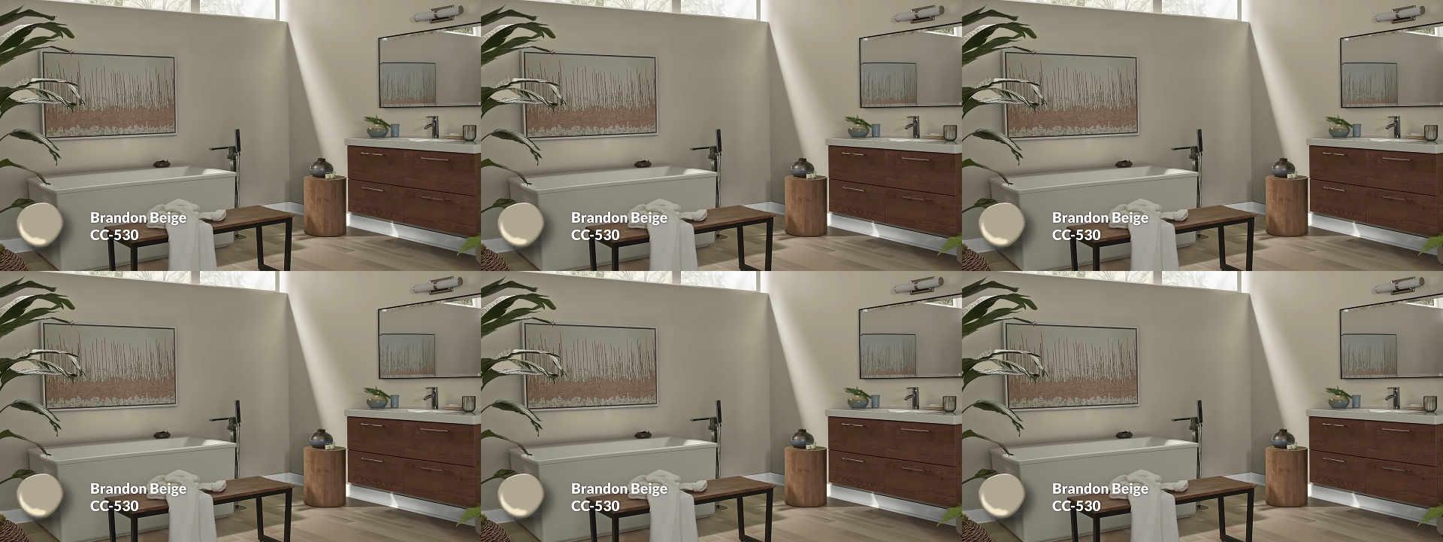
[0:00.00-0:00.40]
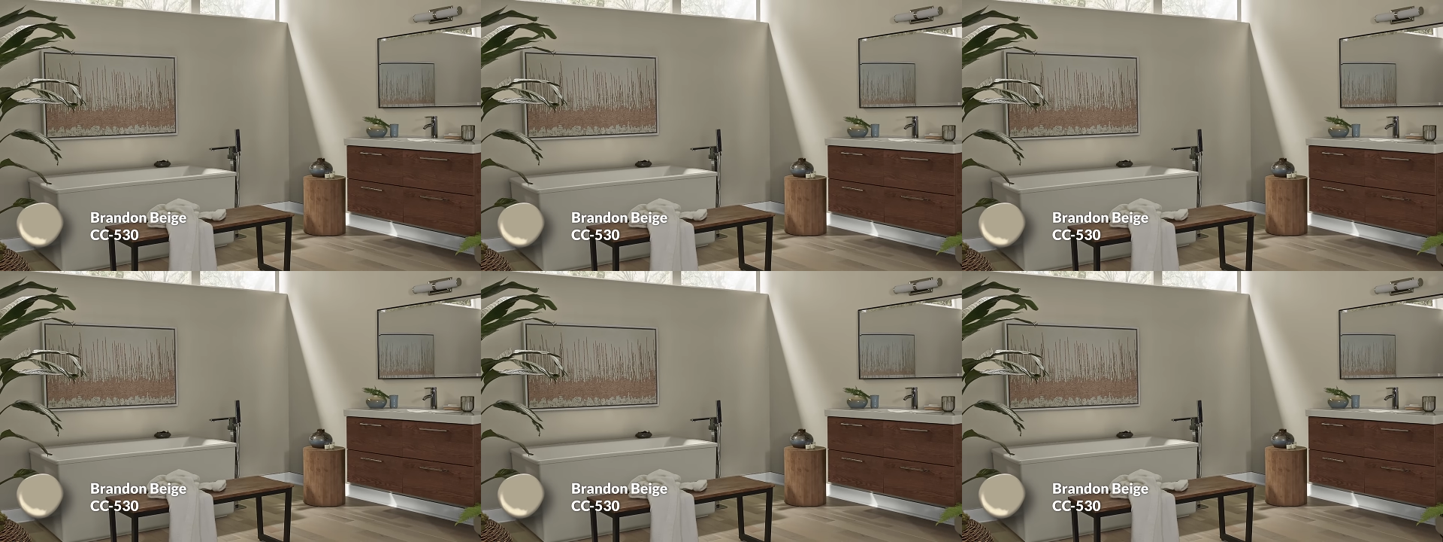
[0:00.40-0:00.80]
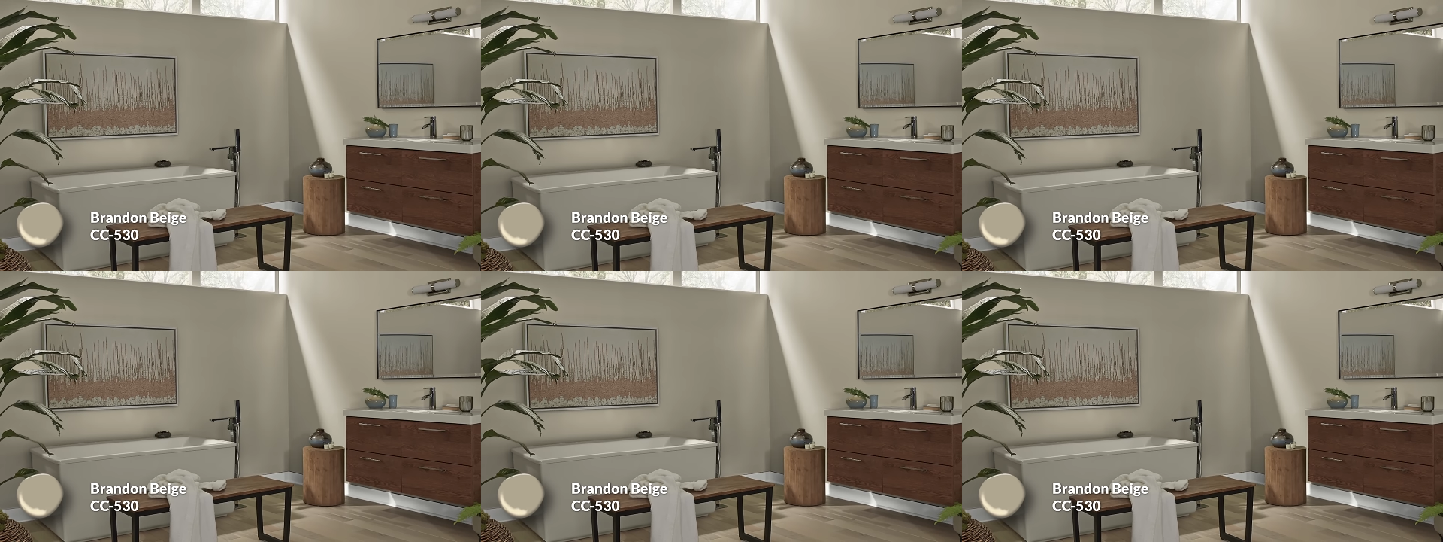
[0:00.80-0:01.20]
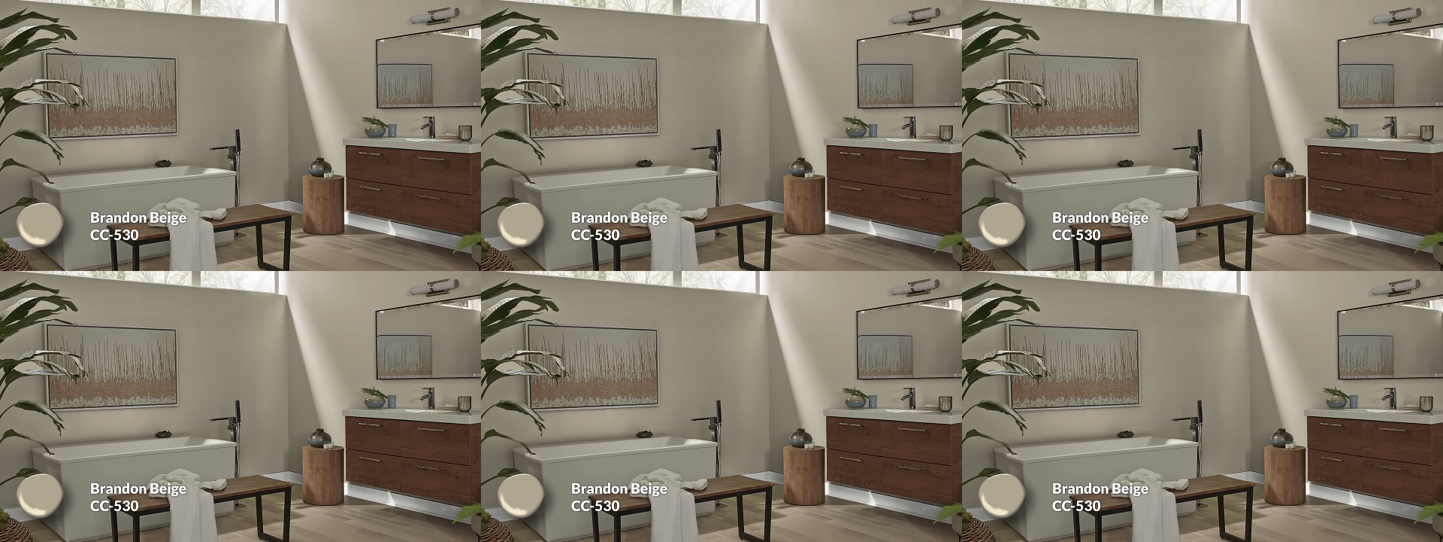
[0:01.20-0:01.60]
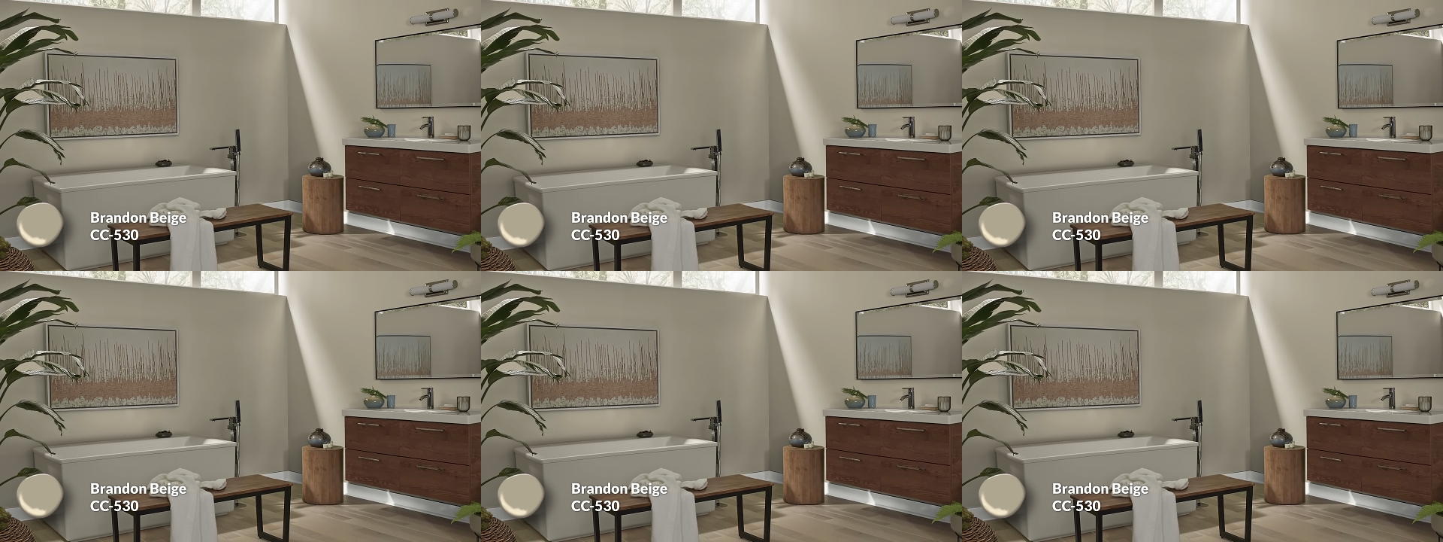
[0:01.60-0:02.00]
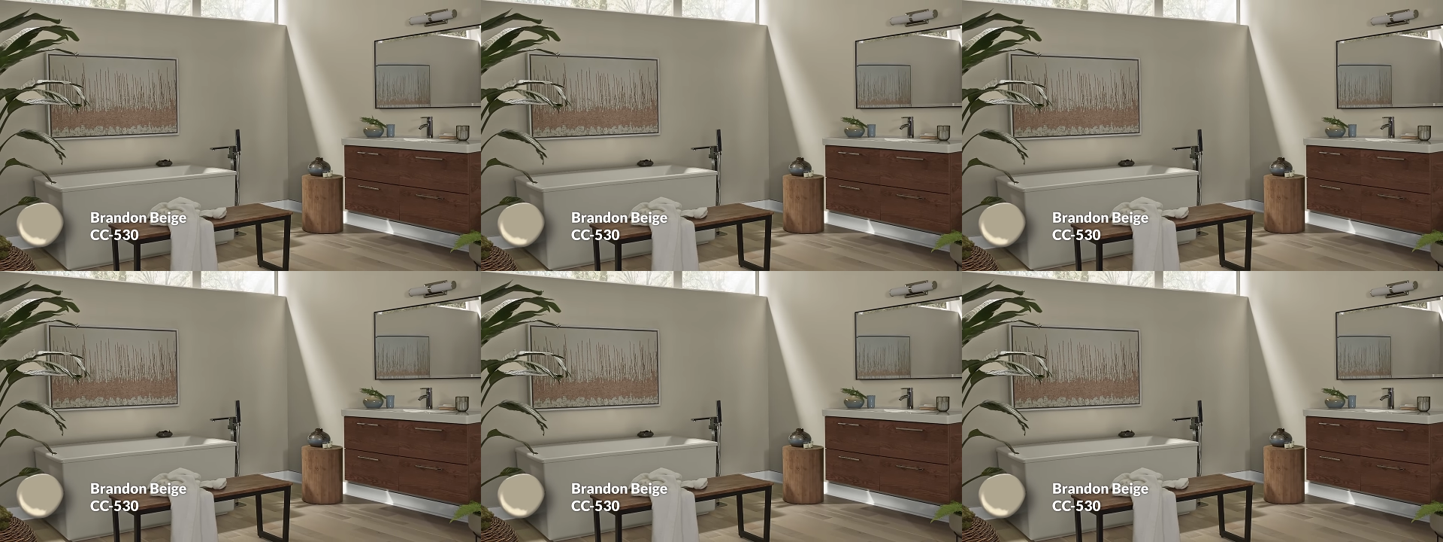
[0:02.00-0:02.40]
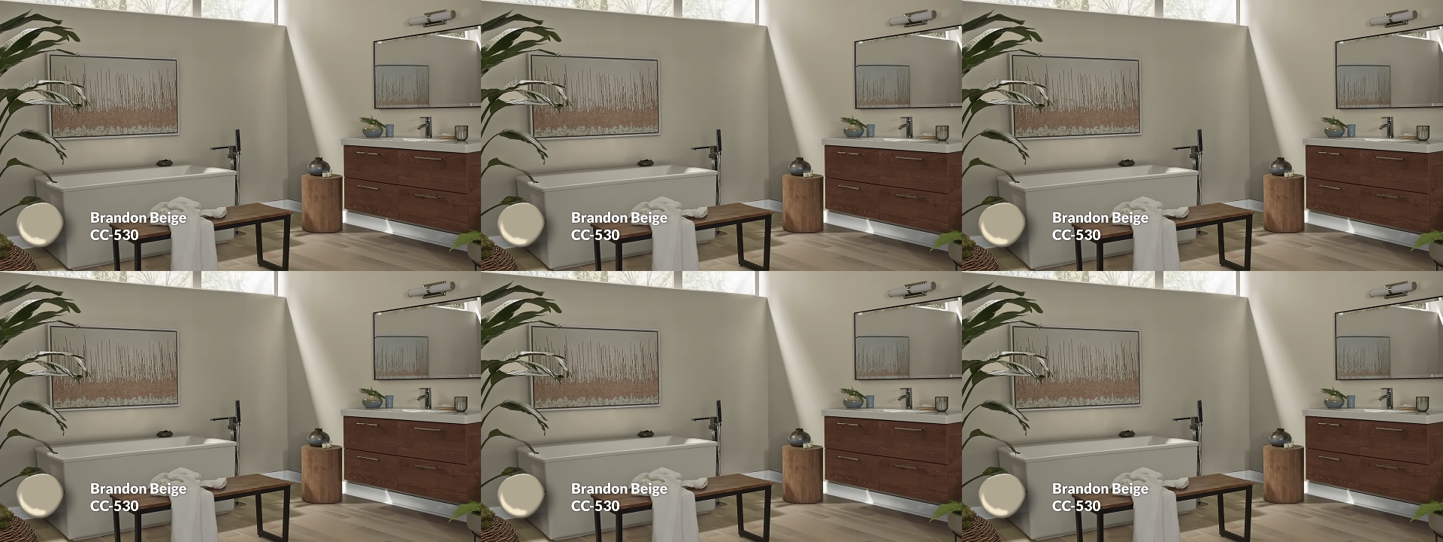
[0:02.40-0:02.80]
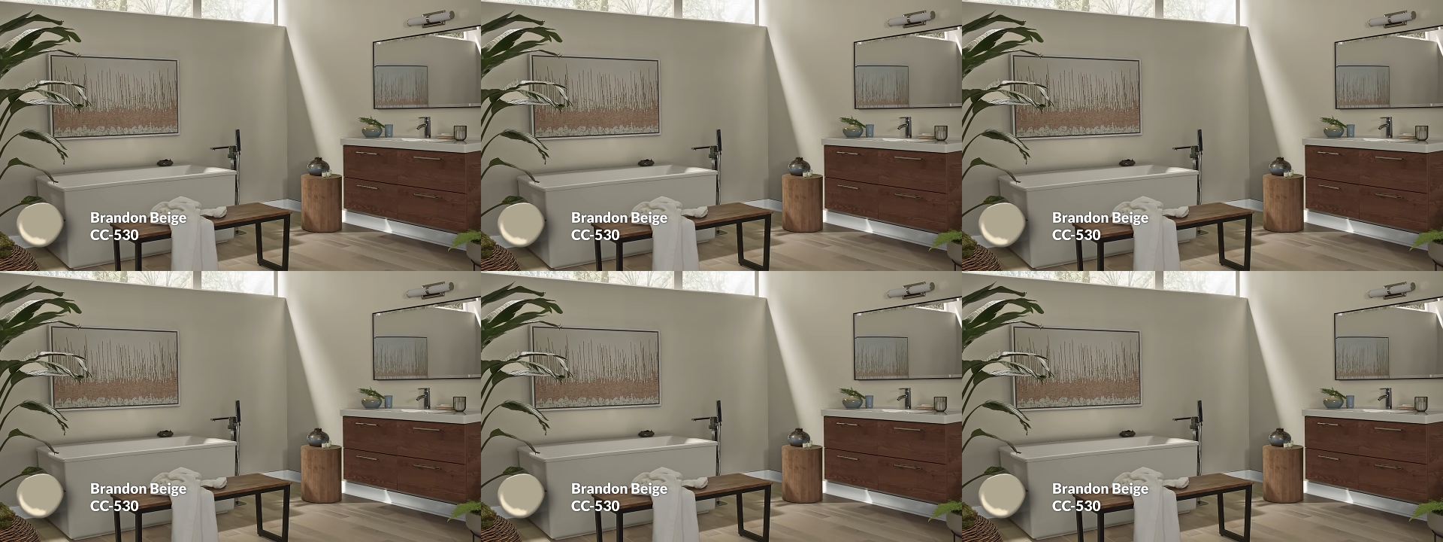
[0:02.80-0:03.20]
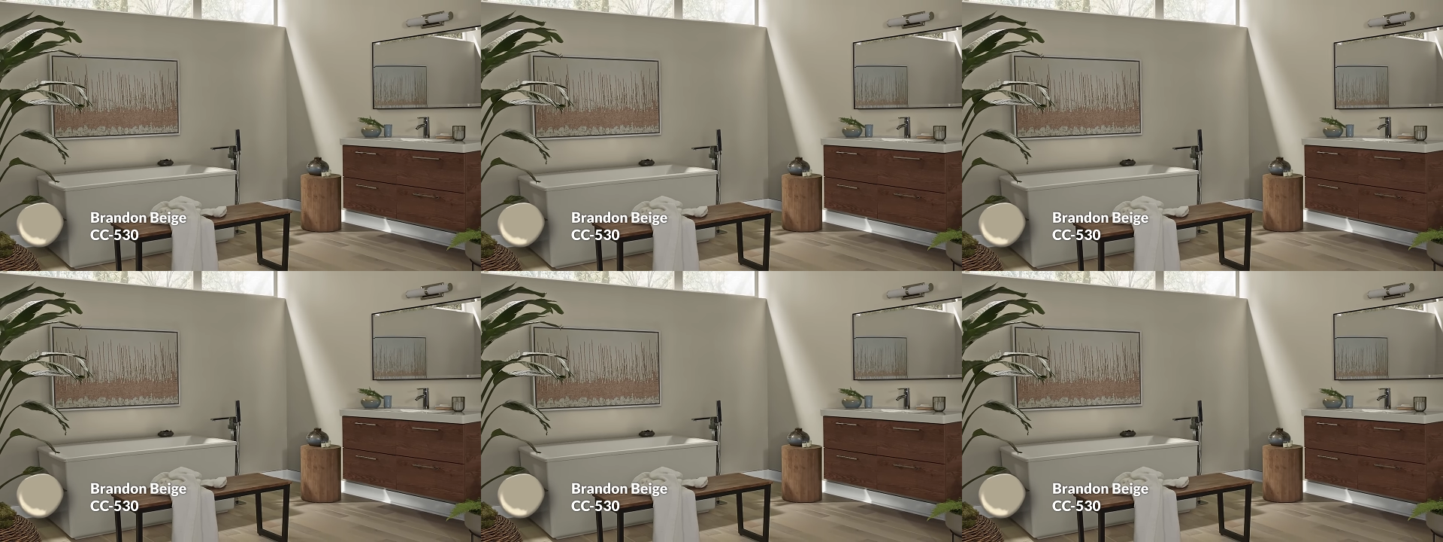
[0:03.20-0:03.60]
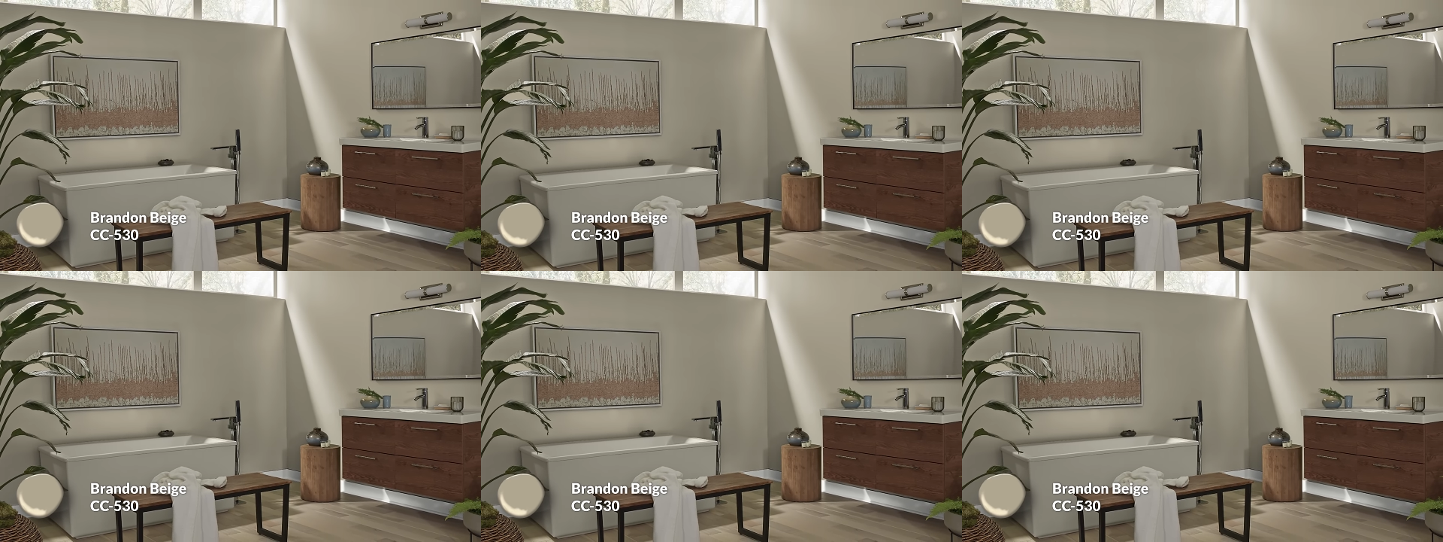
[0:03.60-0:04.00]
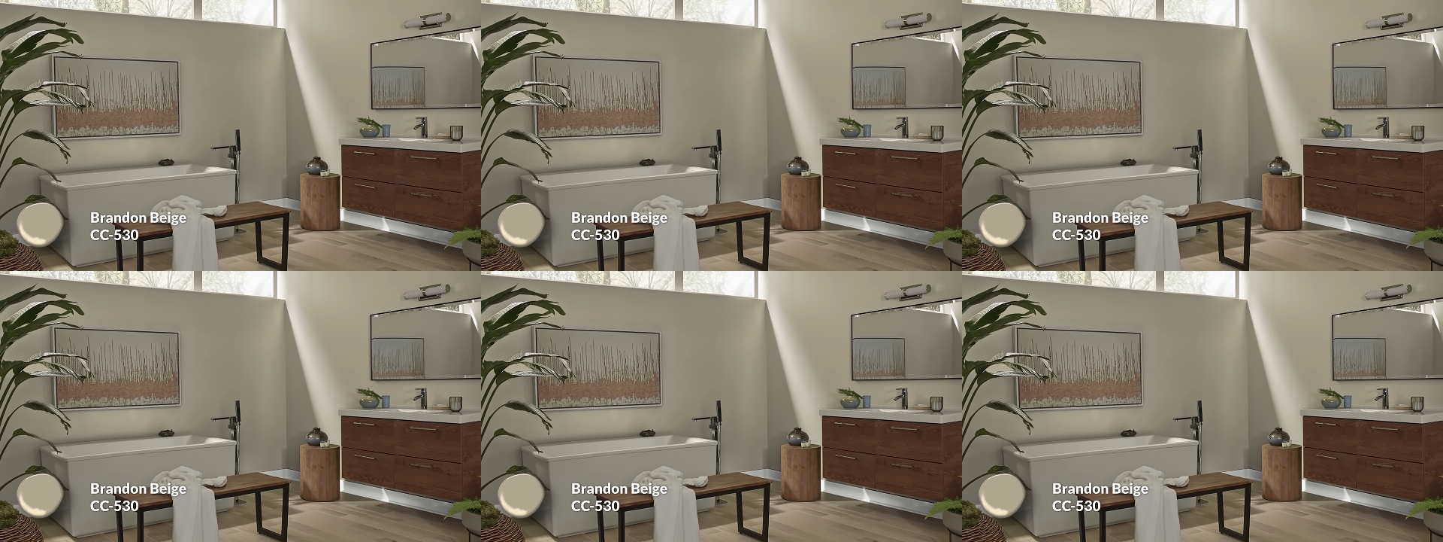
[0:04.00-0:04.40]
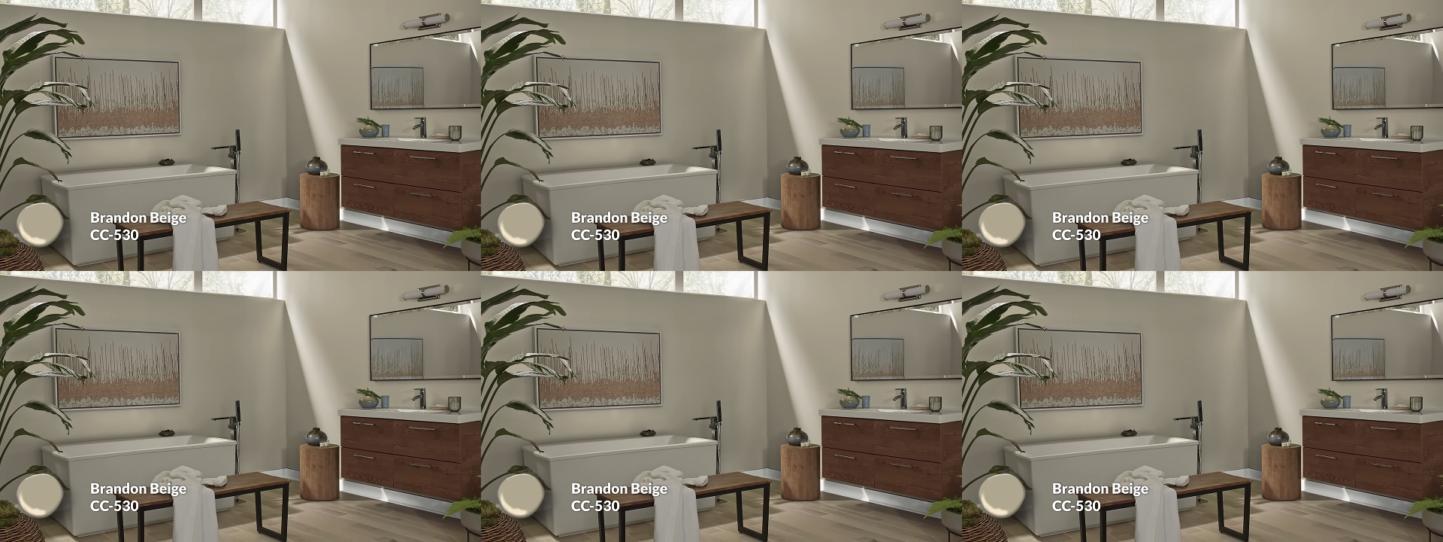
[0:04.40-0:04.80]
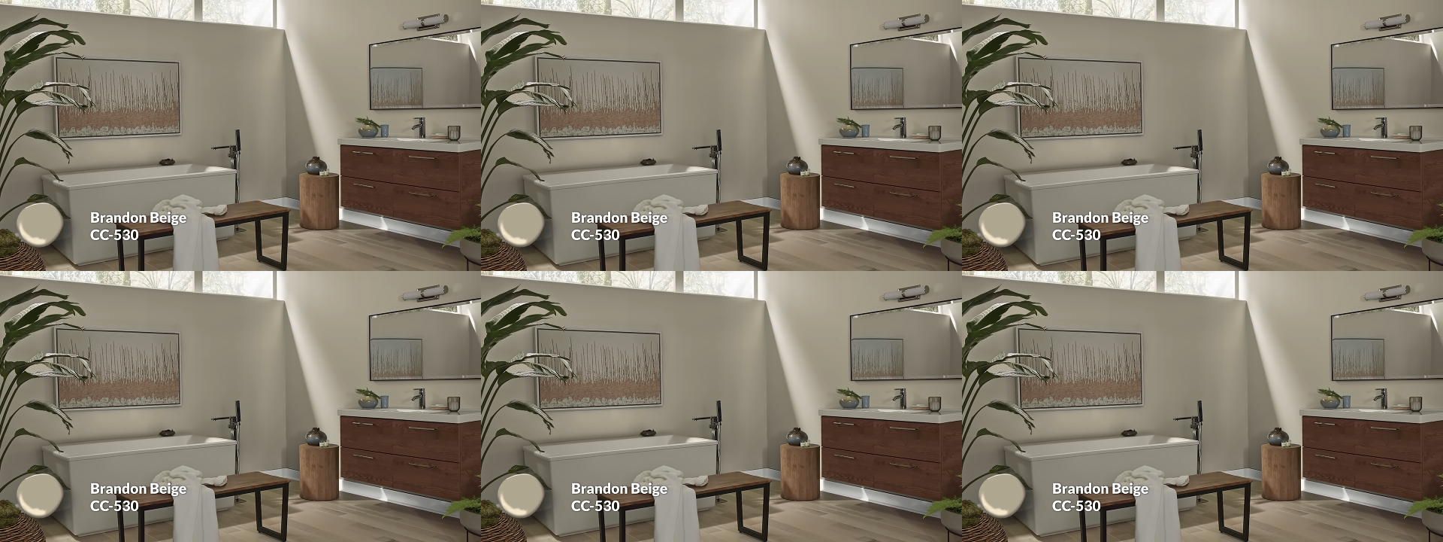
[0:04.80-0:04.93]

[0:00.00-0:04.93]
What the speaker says: [unreadable: no face in view]